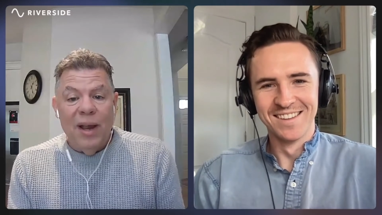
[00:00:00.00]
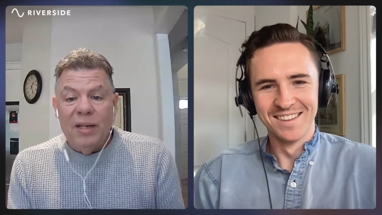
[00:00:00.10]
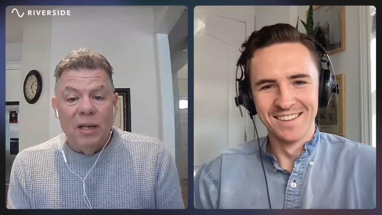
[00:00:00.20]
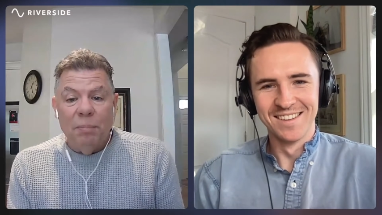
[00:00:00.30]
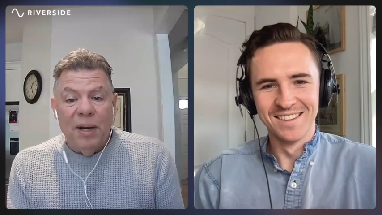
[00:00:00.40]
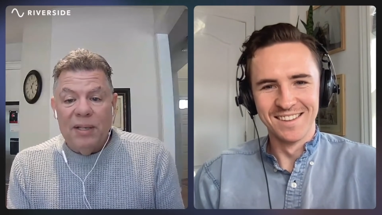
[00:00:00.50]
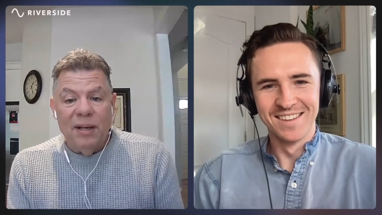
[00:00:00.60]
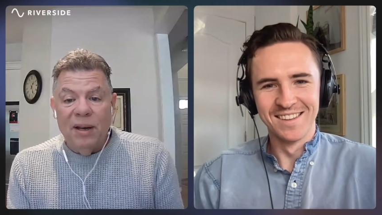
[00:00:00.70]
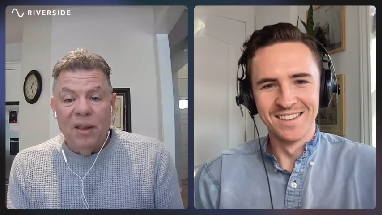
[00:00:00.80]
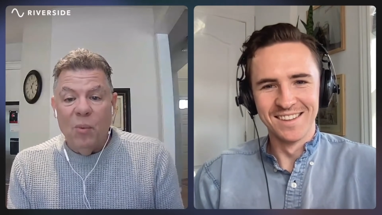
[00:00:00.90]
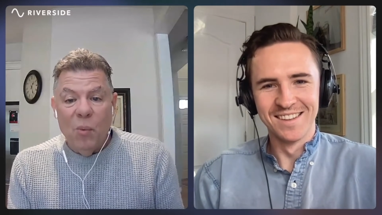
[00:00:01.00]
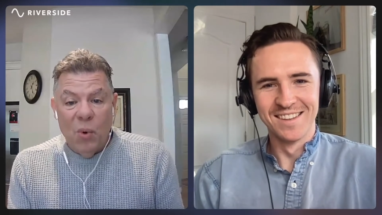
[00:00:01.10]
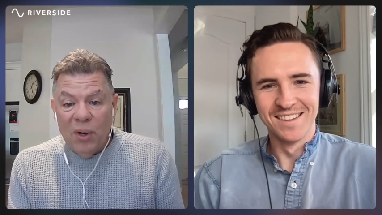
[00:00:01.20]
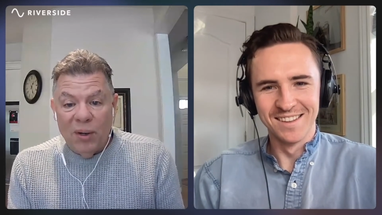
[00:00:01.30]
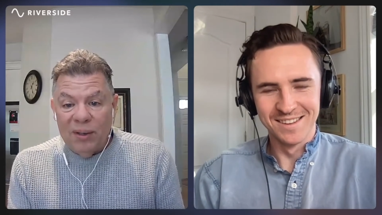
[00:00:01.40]
Speaker 1: antidepressant in the
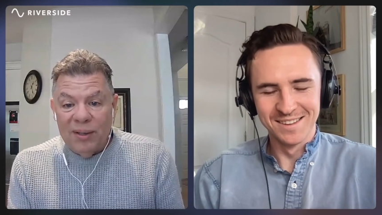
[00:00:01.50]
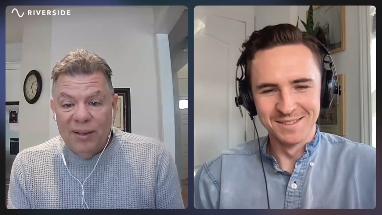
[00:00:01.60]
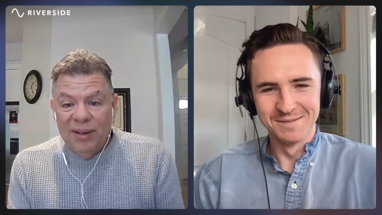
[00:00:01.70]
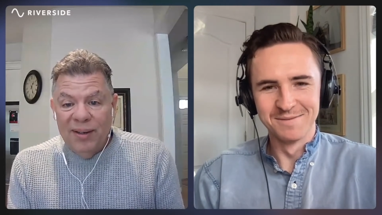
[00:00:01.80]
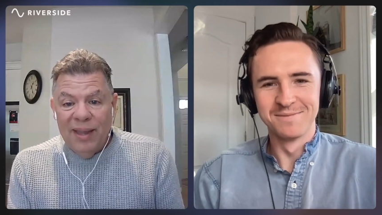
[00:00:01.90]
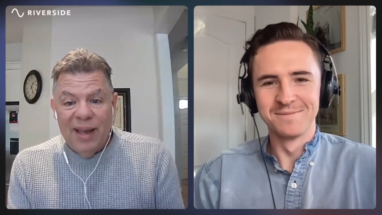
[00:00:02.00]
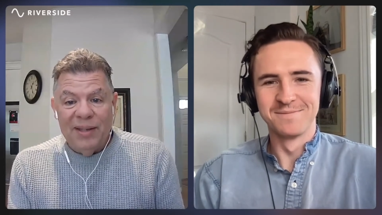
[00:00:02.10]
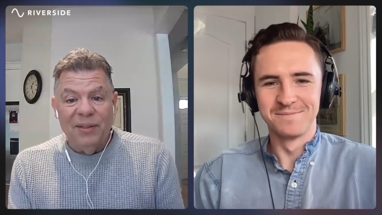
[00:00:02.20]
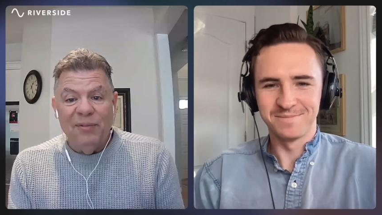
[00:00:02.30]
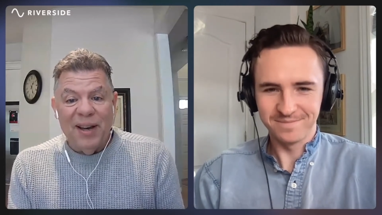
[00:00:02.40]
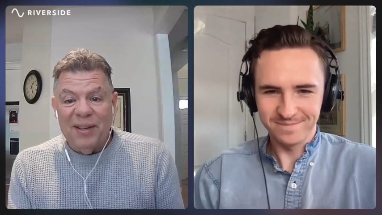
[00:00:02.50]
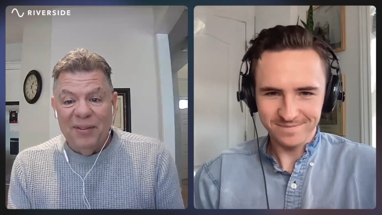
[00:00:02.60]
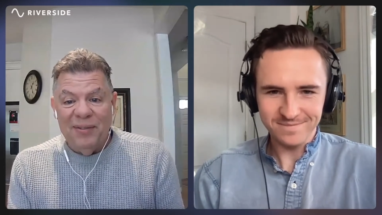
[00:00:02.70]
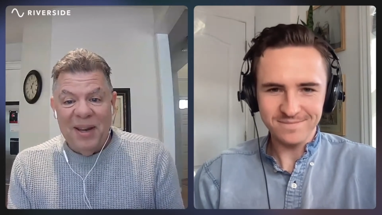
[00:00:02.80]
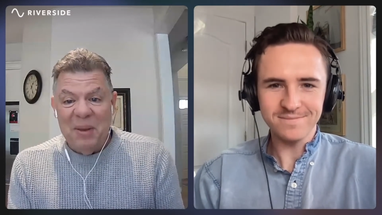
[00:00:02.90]
world that is
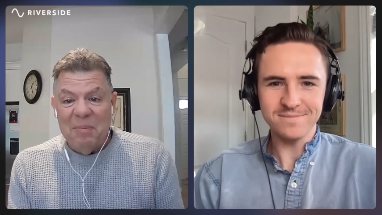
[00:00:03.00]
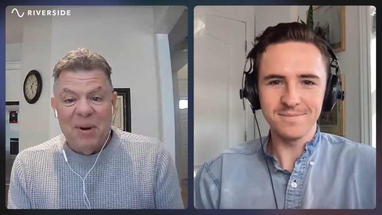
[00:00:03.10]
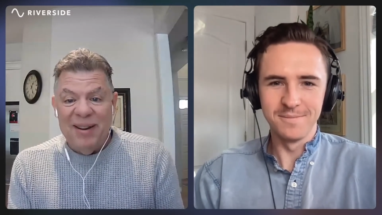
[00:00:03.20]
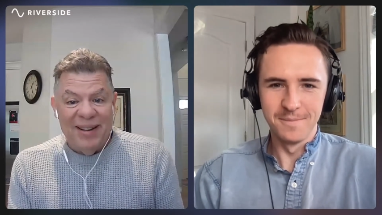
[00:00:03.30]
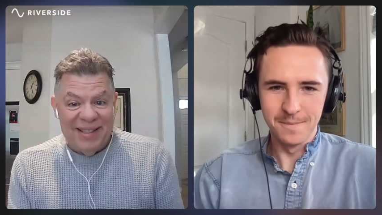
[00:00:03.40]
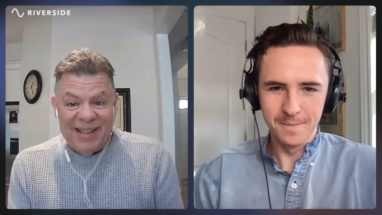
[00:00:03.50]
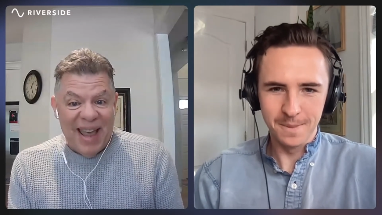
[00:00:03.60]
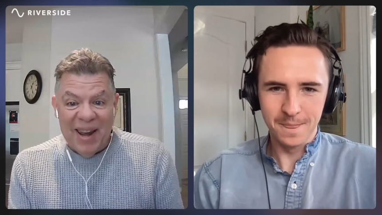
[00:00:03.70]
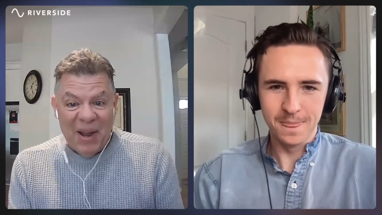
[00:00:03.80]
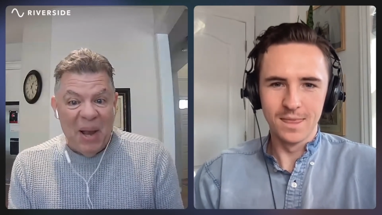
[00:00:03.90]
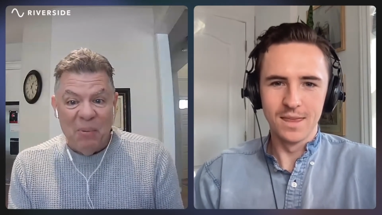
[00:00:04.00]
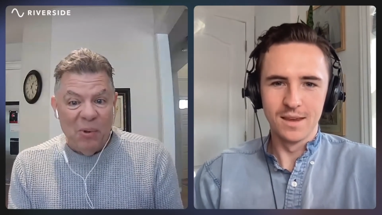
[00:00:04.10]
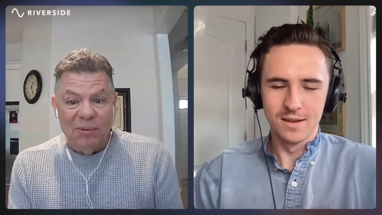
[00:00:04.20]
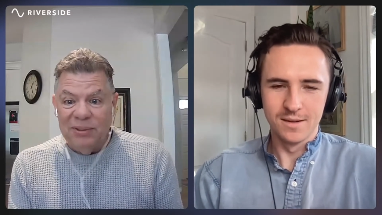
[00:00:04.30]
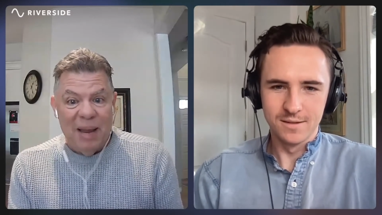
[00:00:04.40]
effective in the brain. Is that I
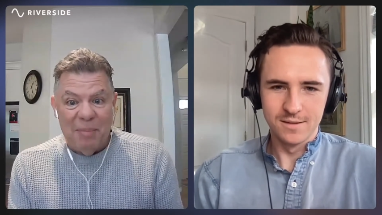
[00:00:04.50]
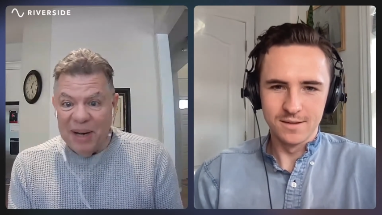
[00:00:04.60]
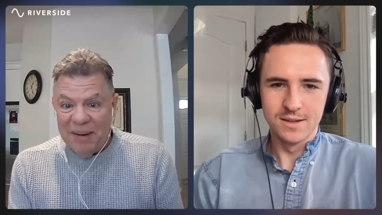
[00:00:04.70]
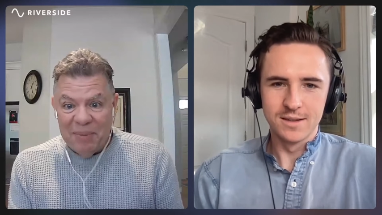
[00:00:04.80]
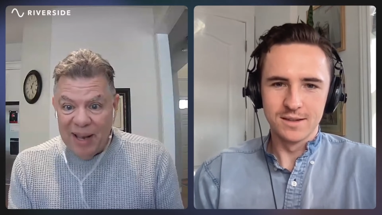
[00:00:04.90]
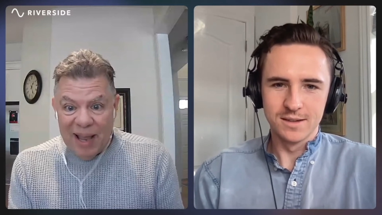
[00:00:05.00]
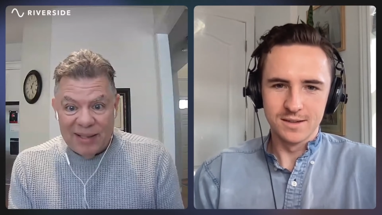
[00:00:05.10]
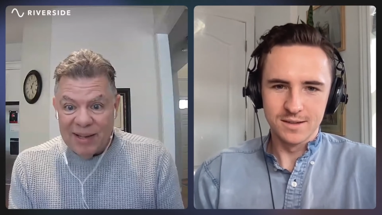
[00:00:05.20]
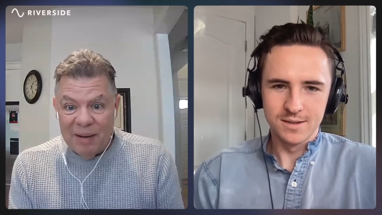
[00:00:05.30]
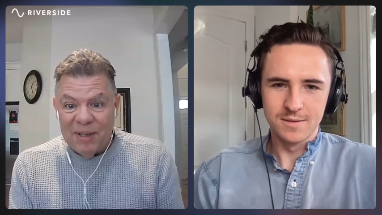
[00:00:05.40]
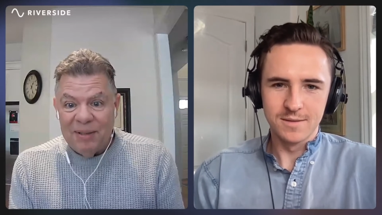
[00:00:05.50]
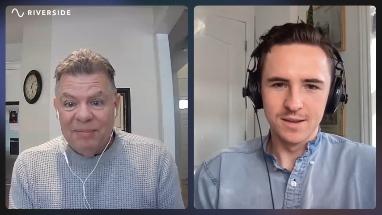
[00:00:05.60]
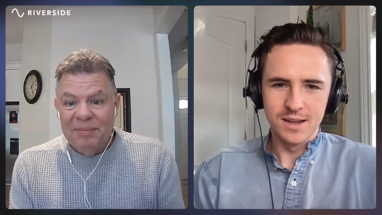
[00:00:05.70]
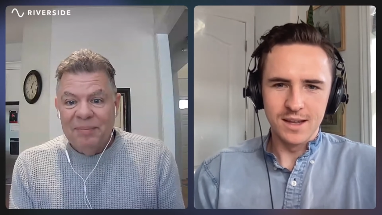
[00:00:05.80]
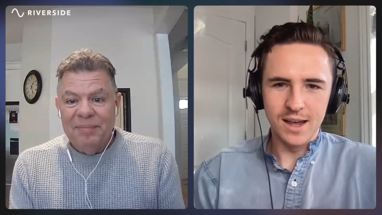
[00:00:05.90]
will sign my name to that statement.
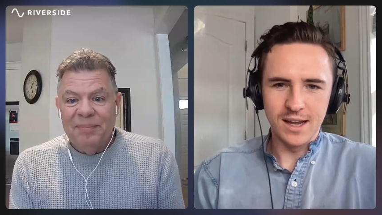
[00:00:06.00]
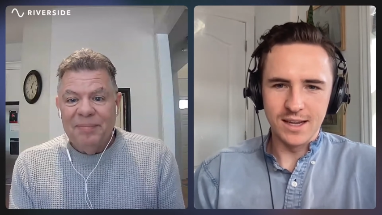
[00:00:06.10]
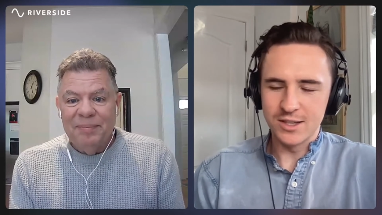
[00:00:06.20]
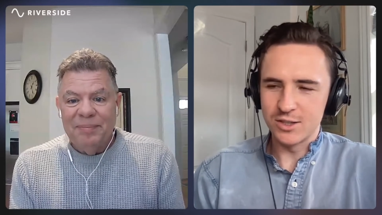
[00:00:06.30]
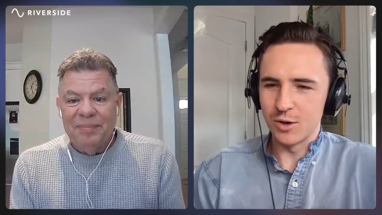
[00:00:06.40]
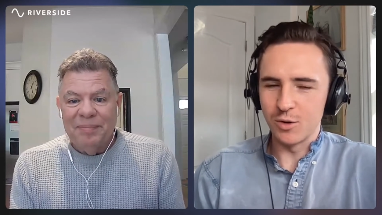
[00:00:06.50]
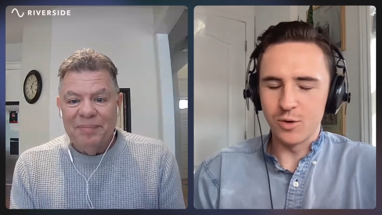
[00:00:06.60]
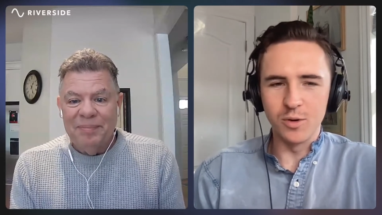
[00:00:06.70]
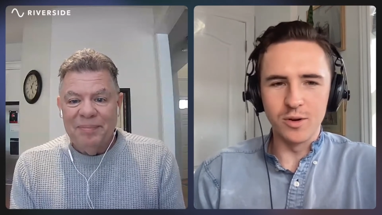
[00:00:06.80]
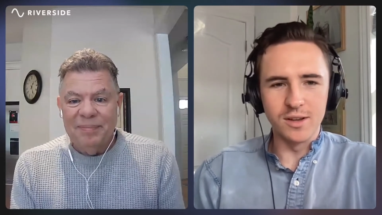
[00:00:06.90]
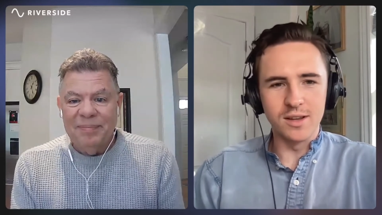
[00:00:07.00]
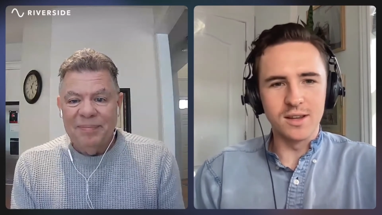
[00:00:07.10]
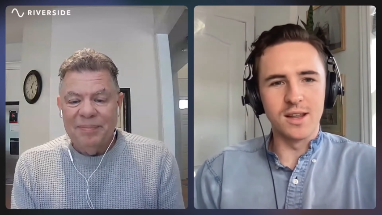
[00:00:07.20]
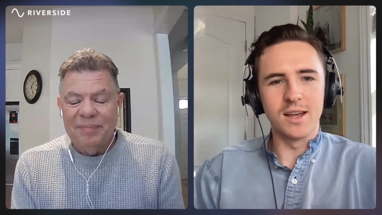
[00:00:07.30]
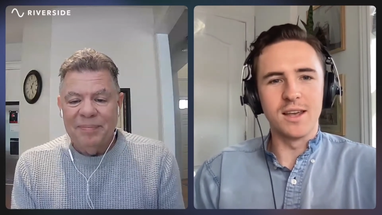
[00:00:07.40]
Speaker 2: Yeah, it's so cool.
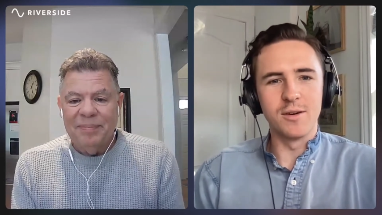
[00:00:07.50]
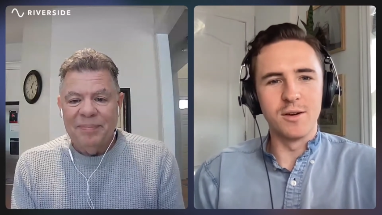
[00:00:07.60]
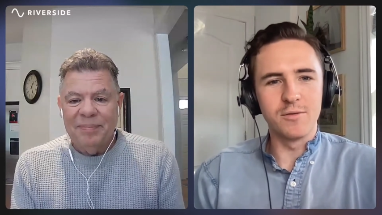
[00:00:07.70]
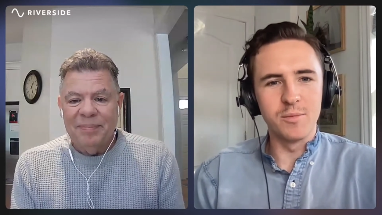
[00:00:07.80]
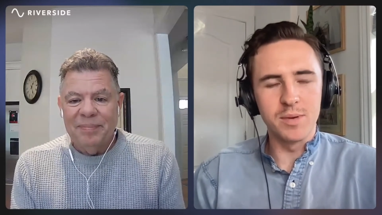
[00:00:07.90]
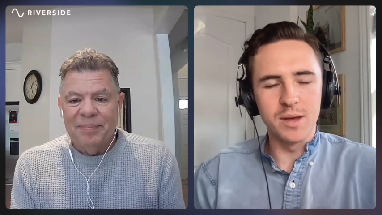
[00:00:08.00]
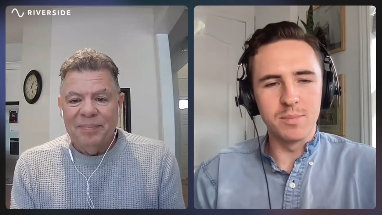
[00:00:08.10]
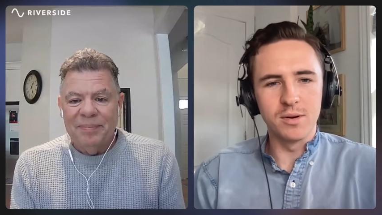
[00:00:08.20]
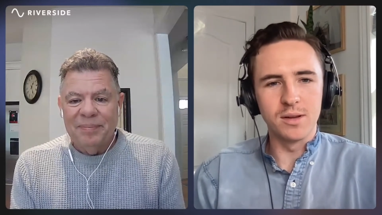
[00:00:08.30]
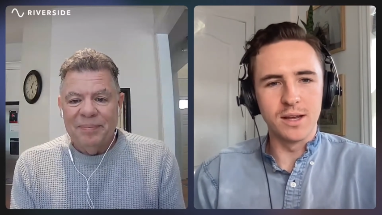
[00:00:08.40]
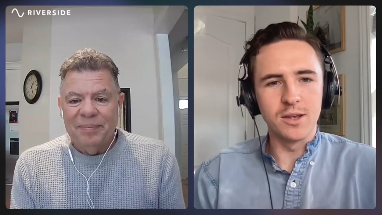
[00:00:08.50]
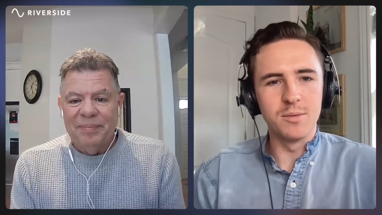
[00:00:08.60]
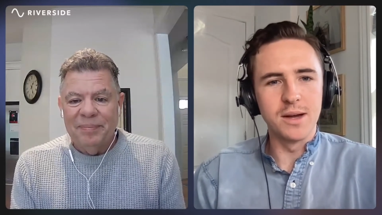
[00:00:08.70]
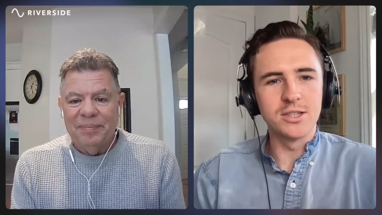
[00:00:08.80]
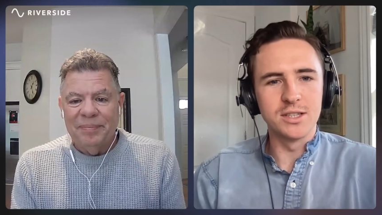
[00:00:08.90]
Like hearing from people, like
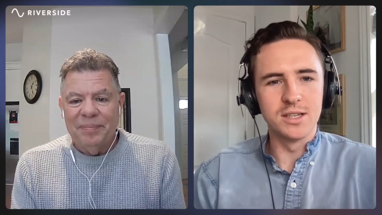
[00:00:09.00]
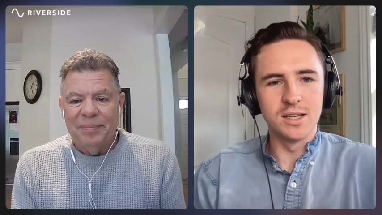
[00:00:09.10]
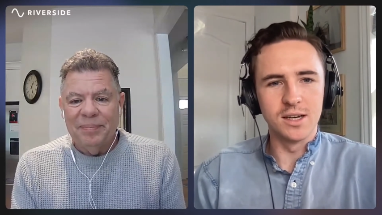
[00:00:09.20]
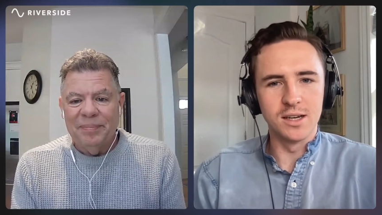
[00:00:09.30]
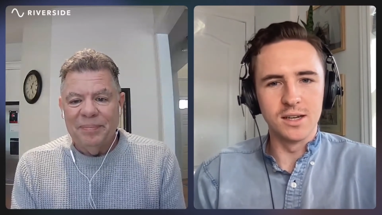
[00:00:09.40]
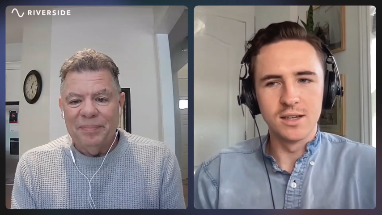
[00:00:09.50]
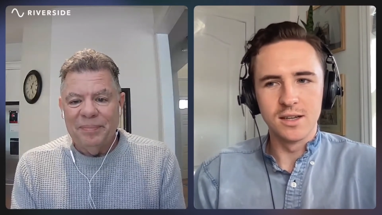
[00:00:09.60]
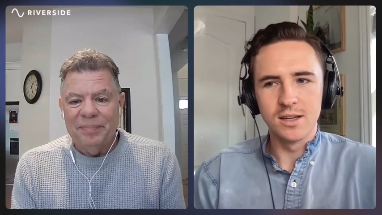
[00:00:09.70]
you mentioned the